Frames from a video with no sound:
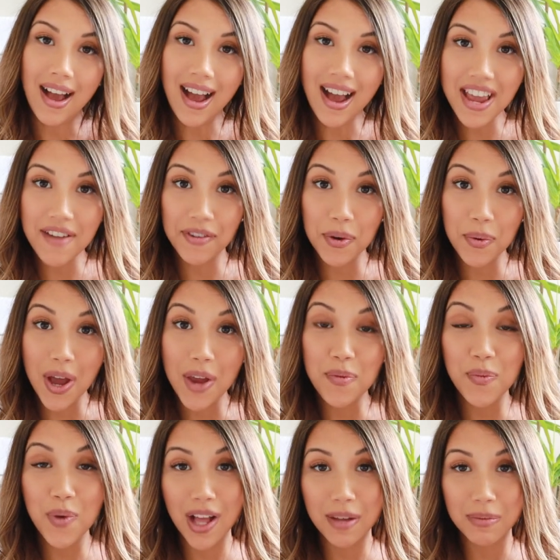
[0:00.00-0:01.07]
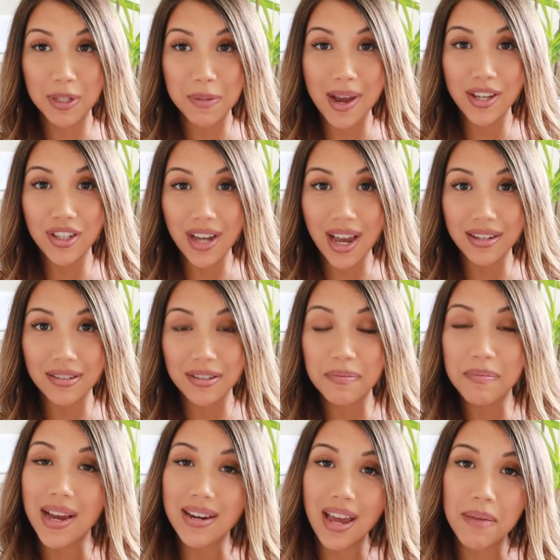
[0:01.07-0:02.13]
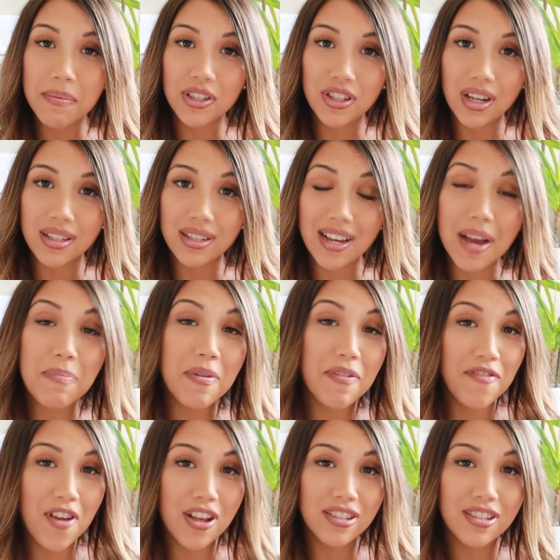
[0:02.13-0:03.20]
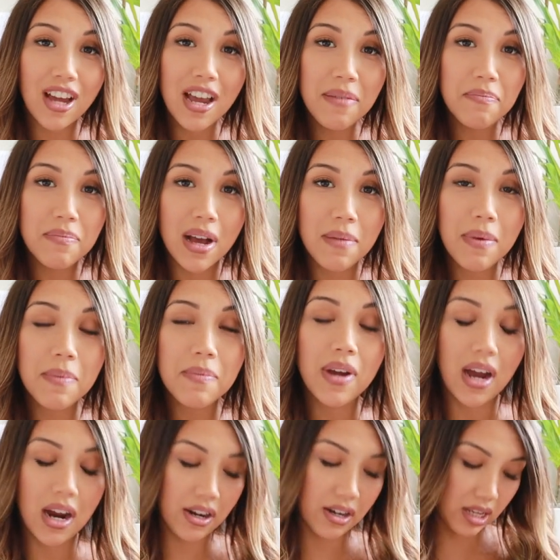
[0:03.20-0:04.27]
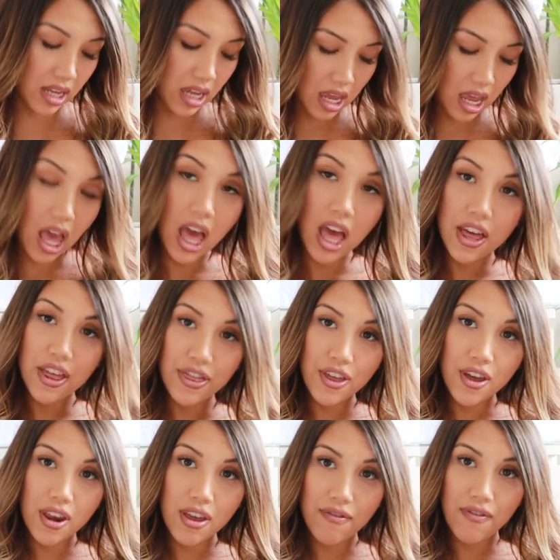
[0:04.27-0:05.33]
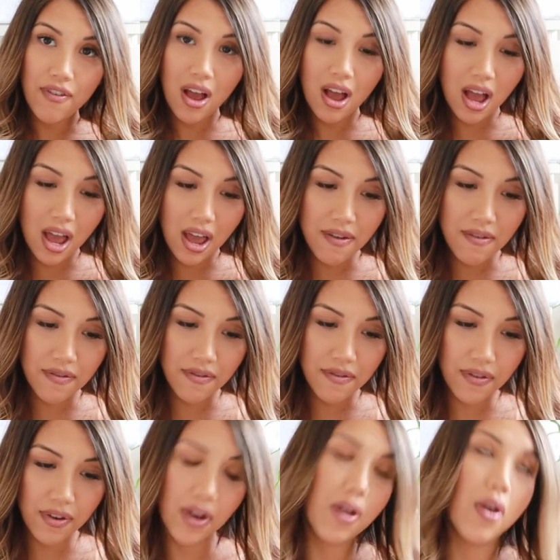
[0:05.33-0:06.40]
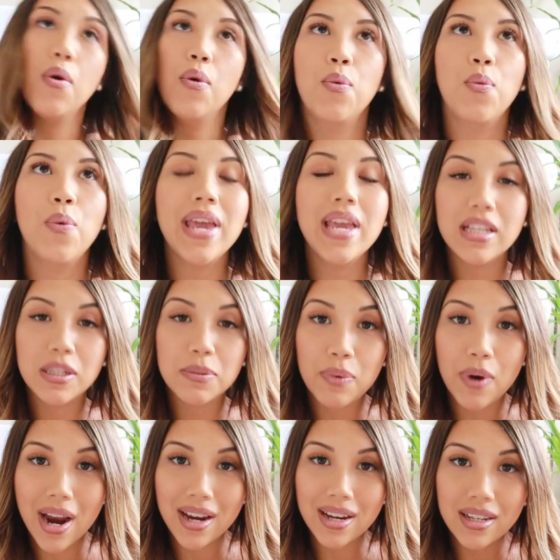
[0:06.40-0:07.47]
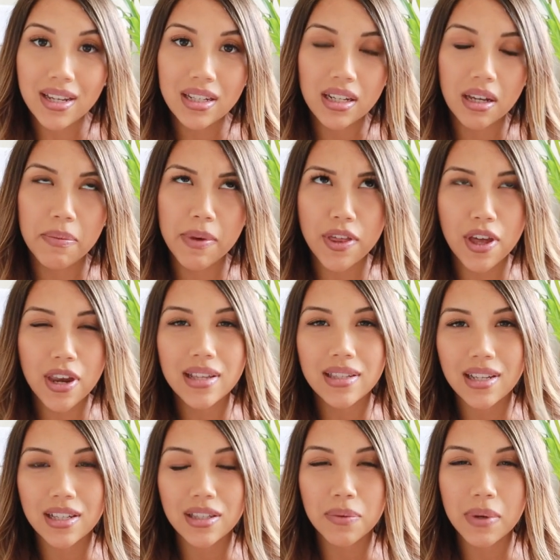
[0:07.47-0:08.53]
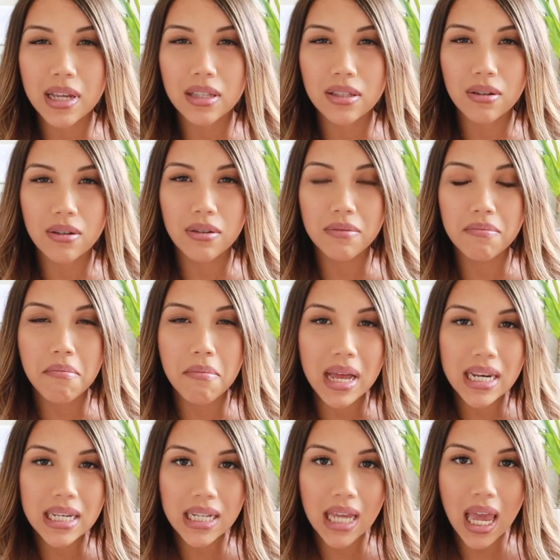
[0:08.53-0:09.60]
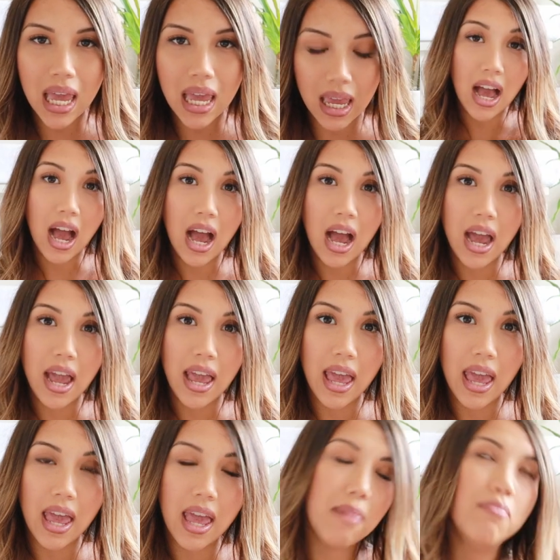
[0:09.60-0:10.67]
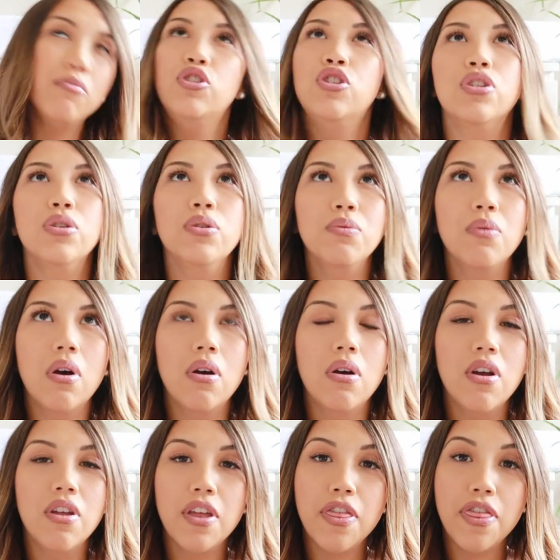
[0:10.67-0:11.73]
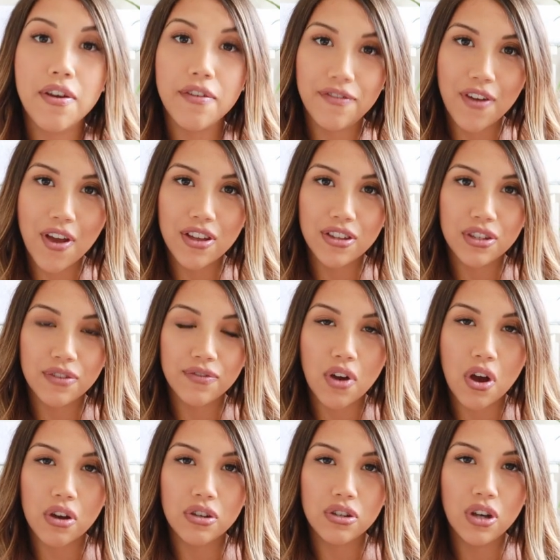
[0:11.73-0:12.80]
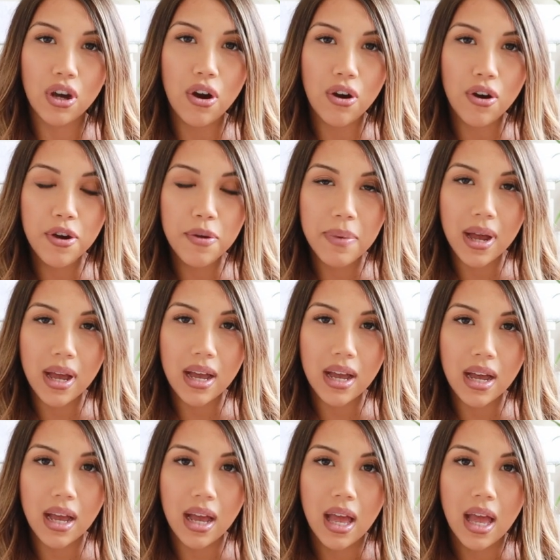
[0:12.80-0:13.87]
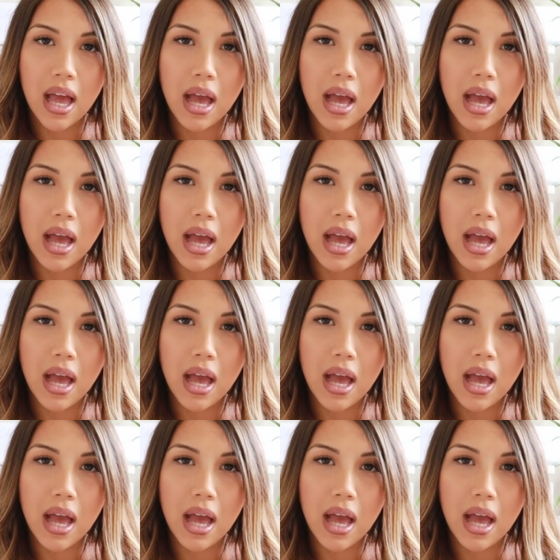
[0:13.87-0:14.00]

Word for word: Hi everyone, welcome to my channel. My name is Jessica. I'm a first time mum. I'm currently thirty-five weeks pregnant. I'll be thirty-six weeks on Monday. I am due on the first of October.